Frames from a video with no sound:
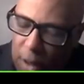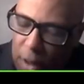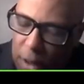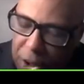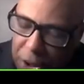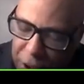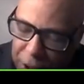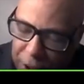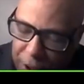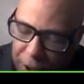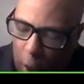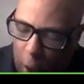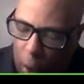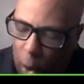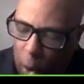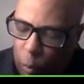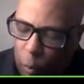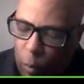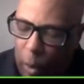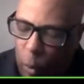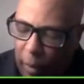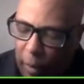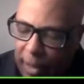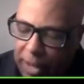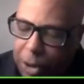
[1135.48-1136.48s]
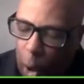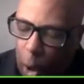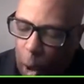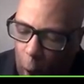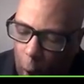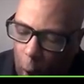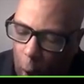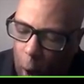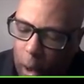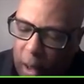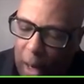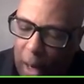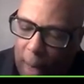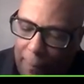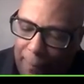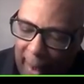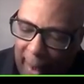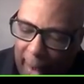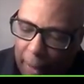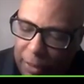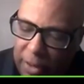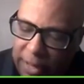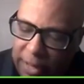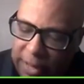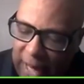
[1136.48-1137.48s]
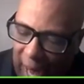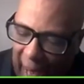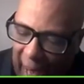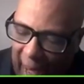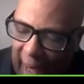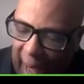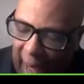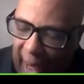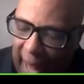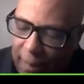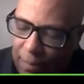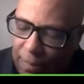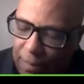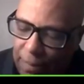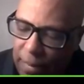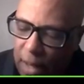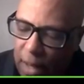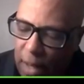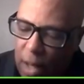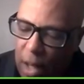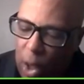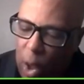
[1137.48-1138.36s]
So when we talk about time,